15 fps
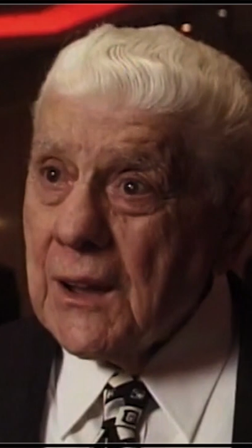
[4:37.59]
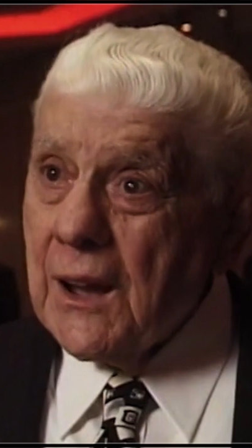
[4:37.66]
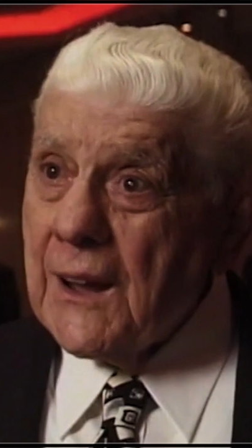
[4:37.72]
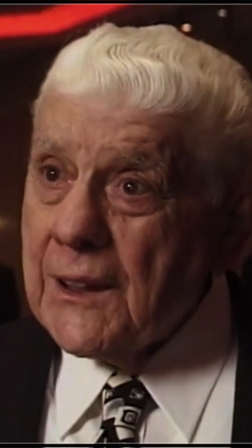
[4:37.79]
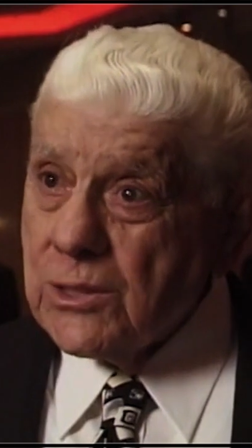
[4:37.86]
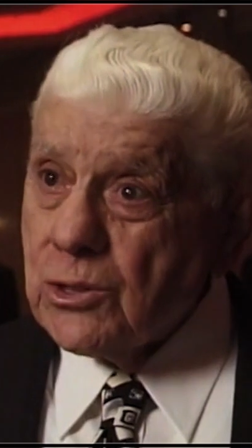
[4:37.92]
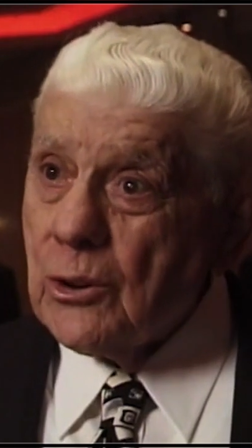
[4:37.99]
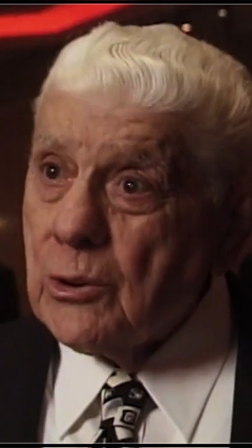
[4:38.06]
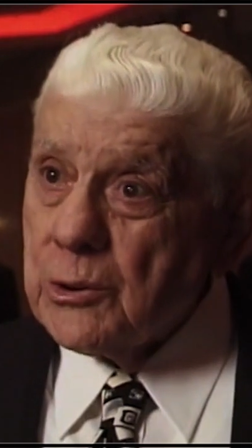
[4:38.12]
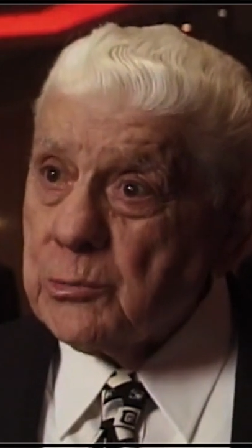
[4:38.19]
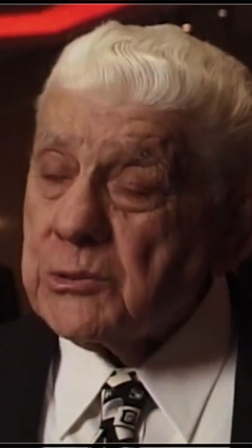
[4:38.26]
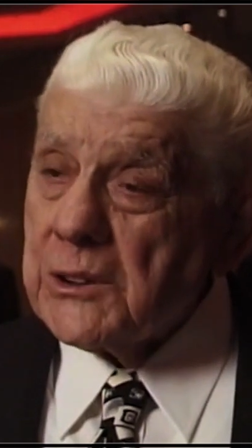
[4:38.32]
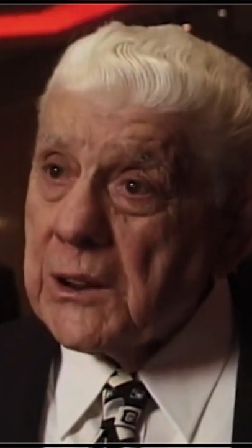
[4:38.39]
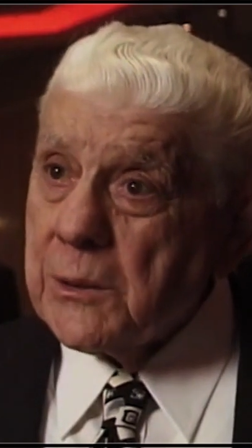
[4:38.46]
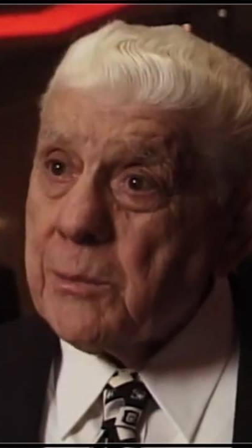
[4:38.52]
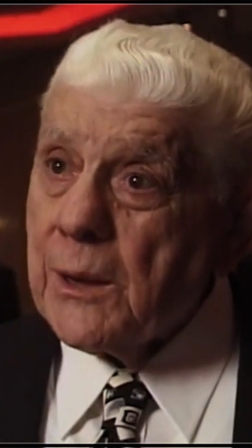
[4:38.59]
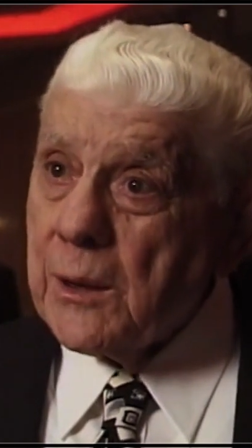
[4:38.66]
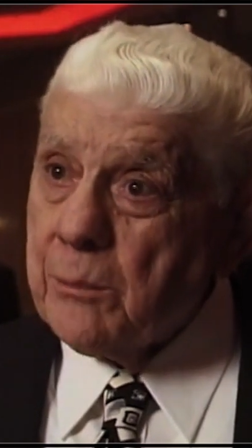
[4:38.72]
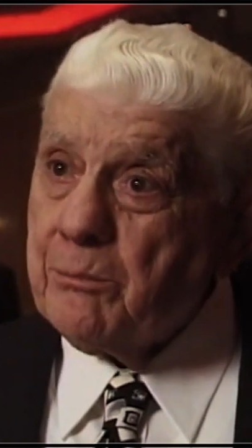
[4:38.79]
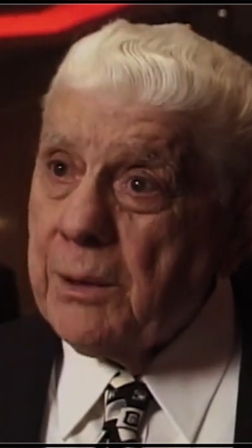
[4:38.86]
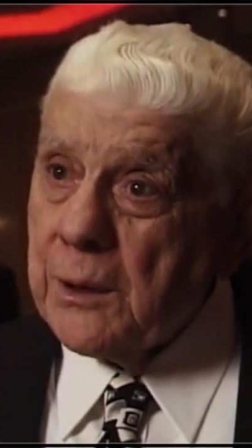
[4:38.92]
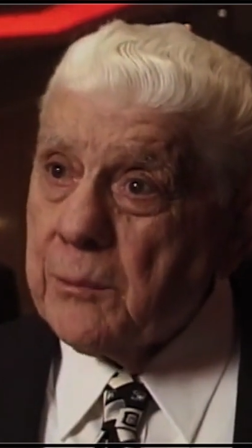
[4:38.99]
I thought it was going to
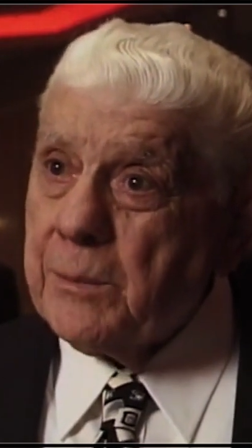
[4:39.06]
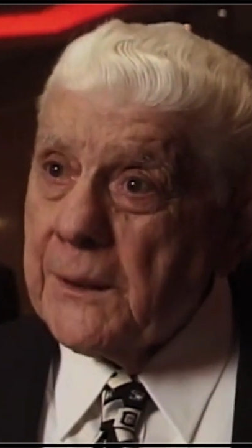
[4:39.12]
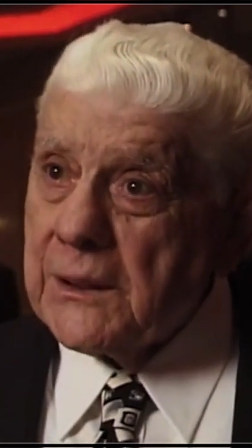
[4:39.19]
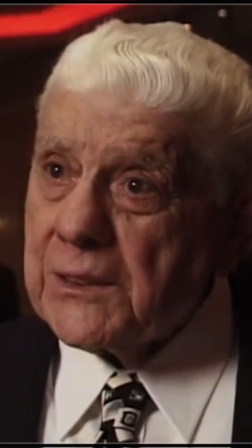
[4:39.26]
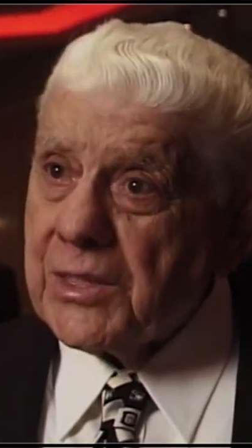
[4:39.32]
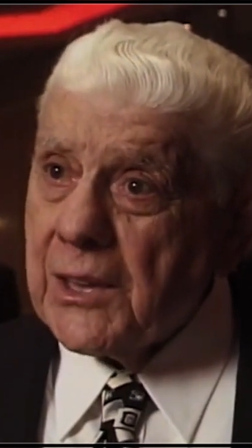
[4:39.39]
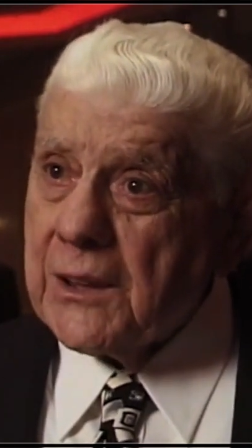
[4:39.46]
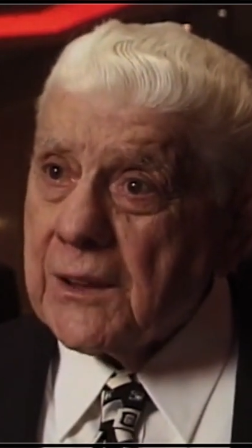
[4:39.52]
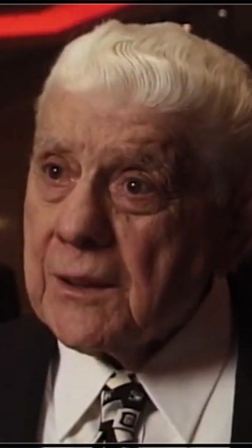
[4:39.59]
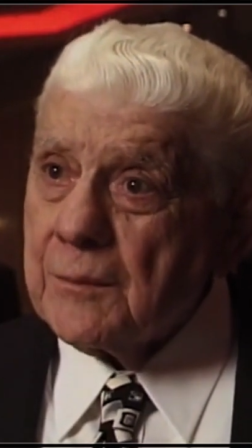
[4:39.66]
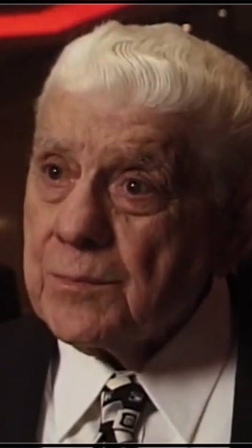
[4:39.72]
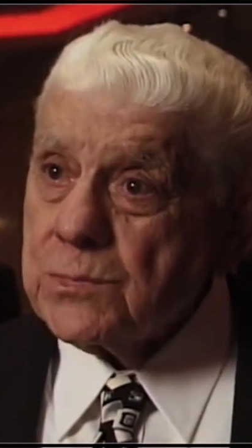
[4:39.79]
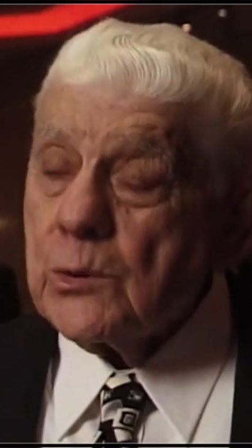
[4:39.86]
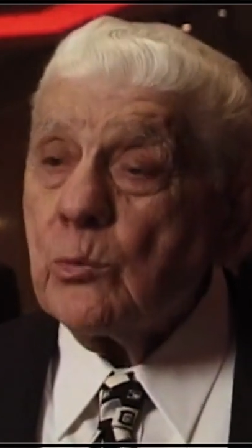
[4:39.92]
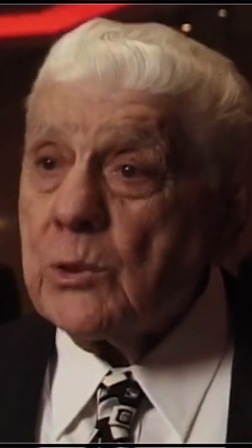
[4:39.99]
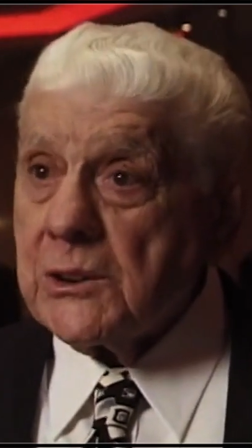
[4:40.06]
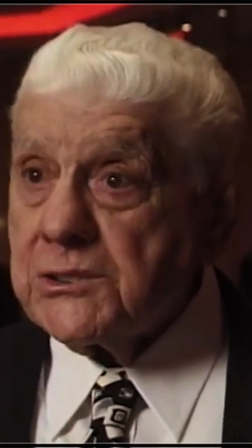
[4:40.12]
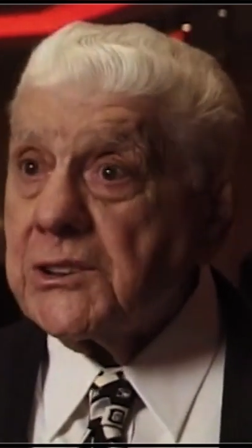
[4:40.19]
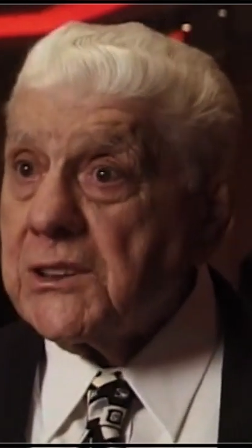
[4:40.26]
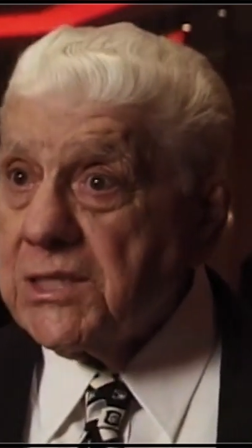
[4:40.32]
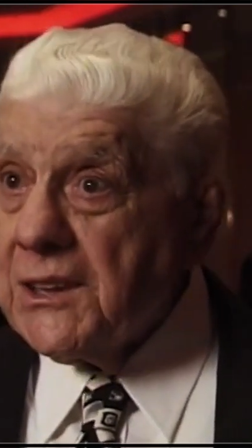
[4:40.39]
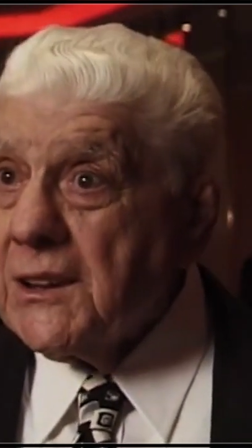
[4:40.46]
be a big, big thing,
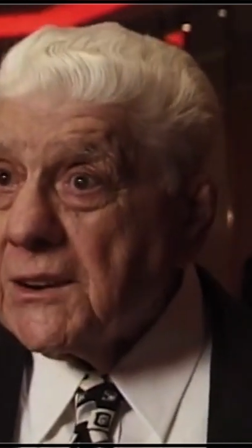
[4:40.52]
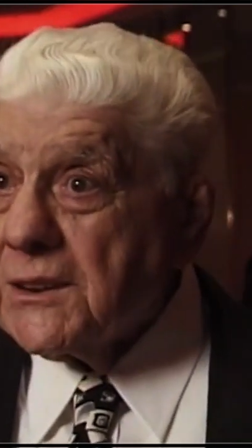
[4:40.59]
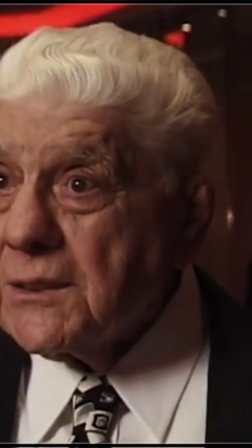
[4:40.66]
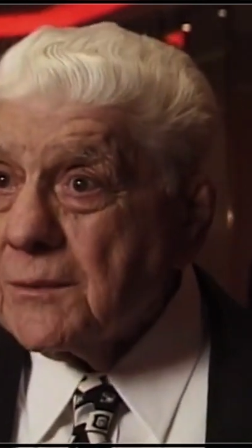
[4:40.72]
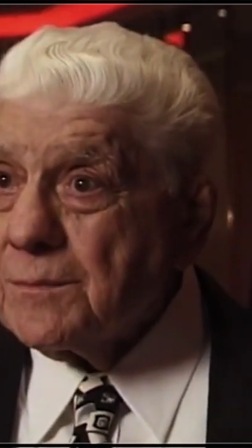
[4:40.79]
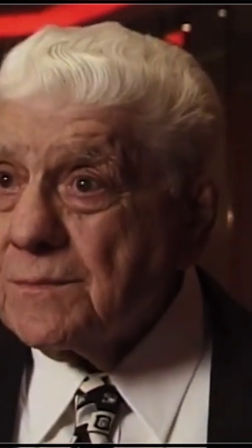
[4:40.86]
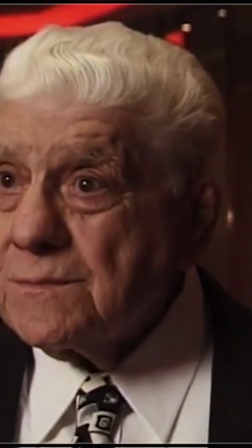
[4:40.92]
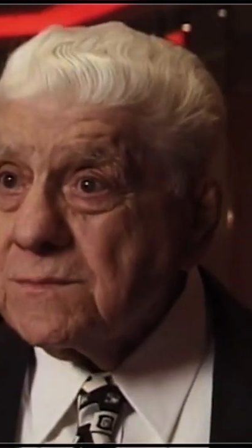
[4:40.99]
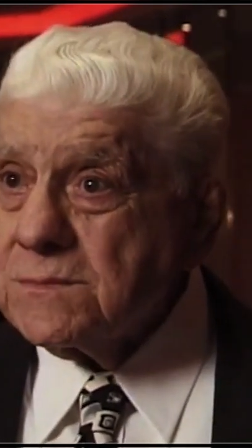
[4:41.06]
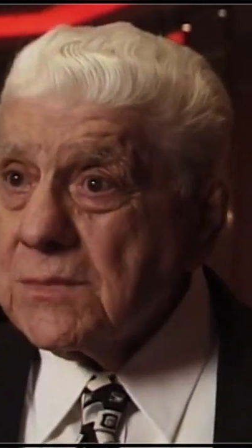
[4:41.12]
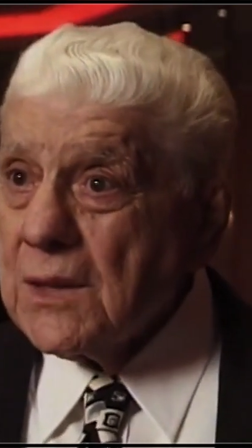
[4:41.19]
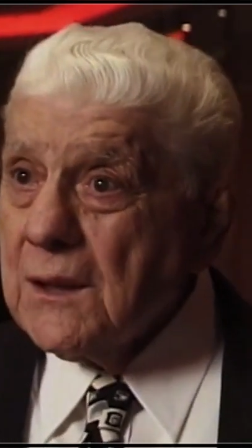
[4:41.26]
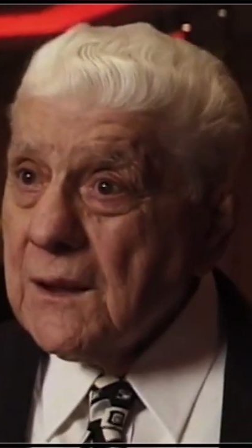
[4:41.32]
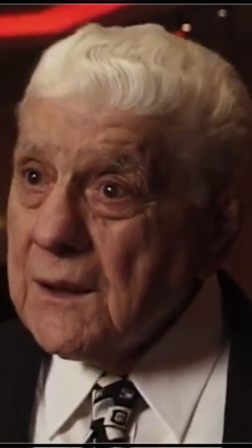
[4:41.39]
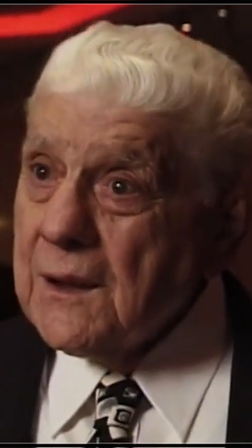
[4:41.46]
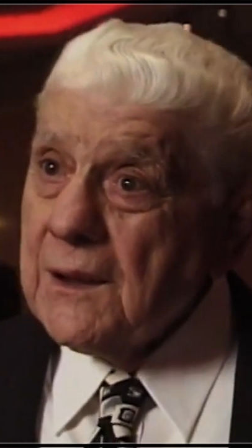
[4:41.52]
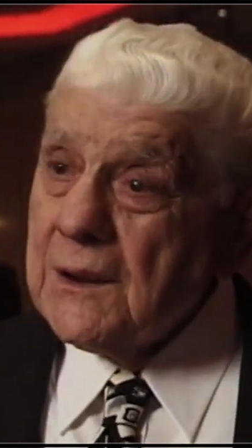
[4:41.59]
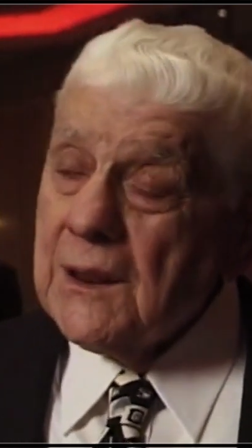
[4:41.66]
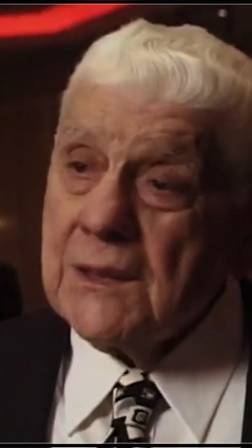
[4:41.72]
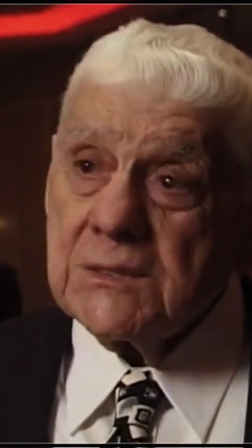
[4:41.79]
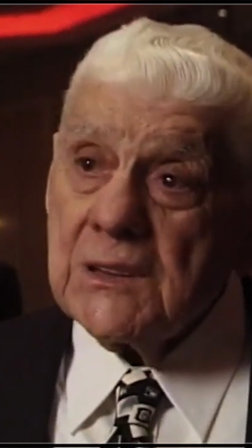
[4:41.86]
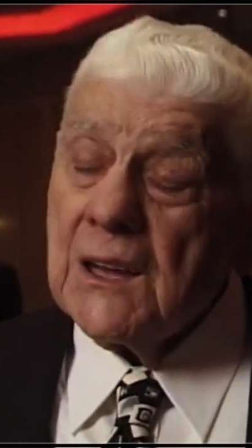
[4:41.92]
which it did.
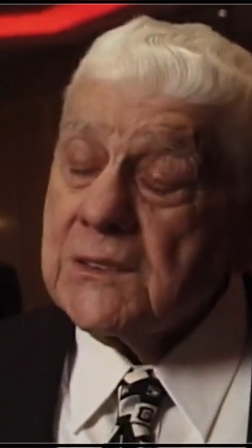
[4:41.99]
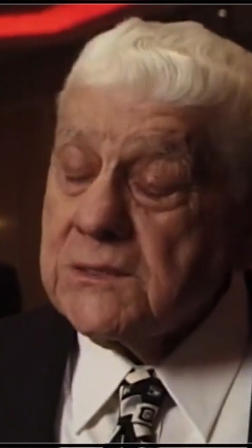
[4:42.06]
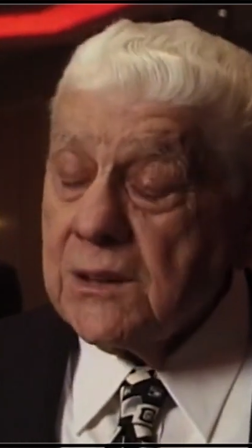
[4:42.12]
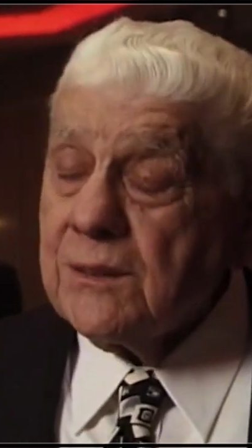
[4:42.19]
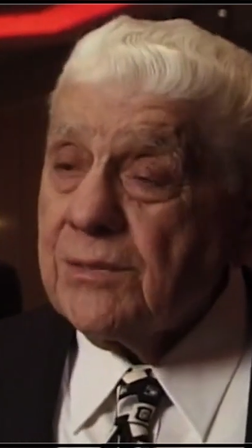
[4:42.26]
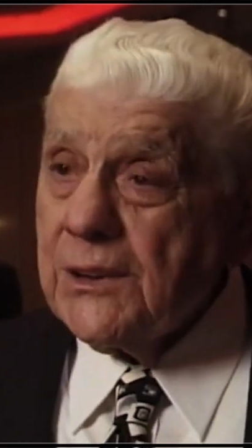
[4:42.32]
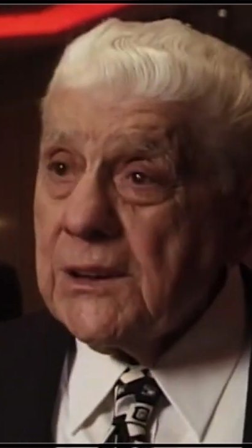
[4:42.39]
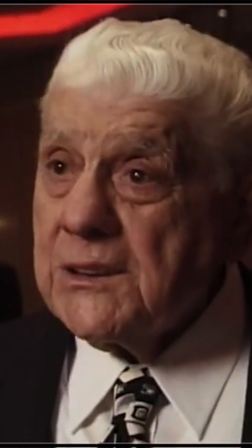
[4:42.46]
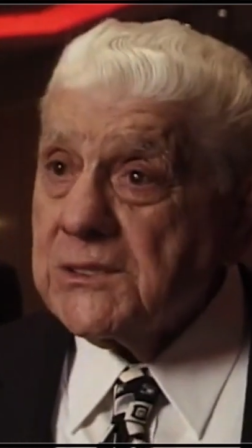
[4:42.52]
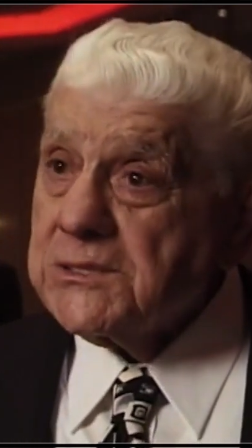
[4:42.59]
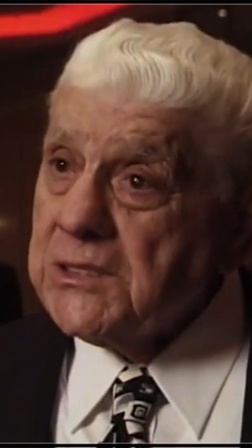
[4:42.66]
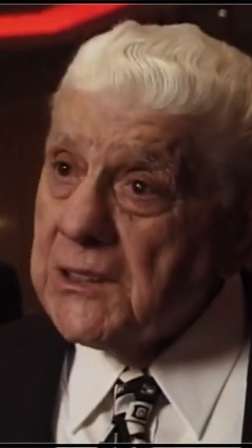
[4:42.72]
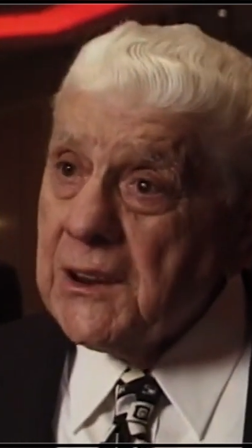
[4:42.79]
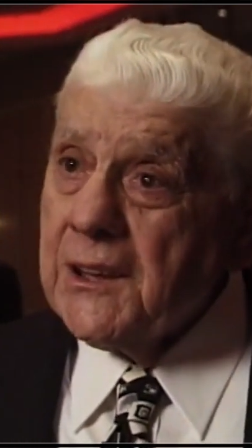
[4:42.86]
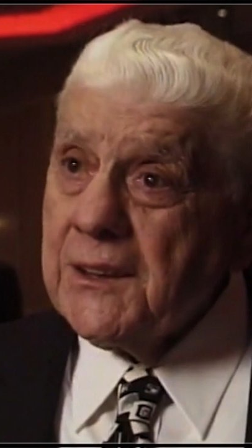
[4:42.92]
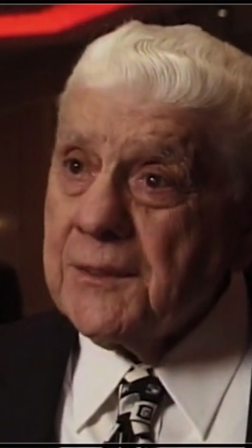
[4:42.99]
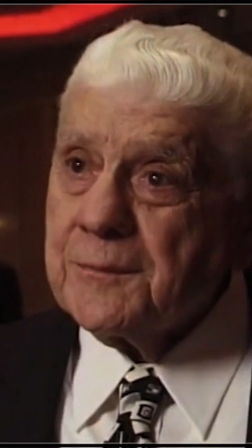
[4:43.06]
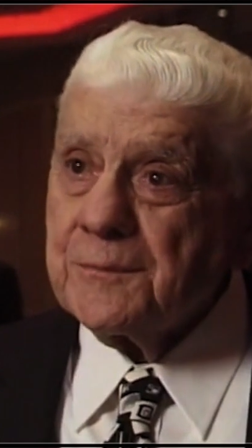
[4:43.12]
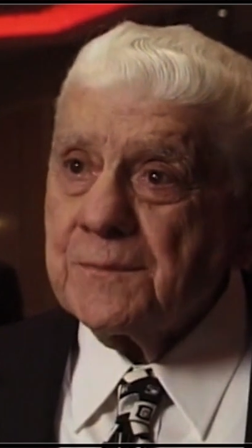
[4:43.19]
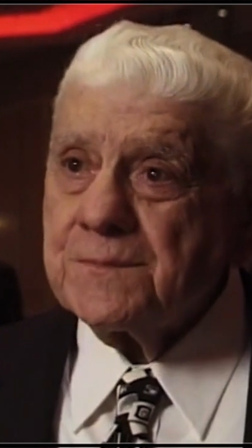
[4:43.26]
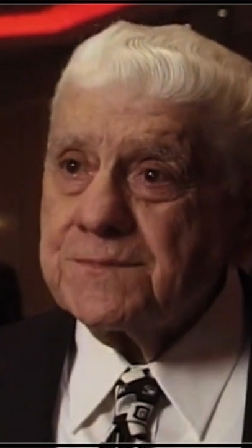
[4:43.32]
And that's how TV is today.